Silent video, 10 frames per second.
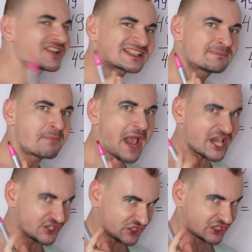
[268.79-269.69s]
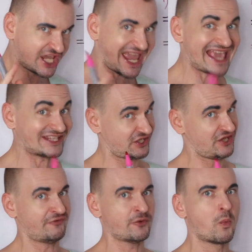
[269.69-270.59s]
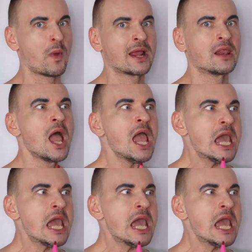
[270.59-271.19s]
special case, if you will.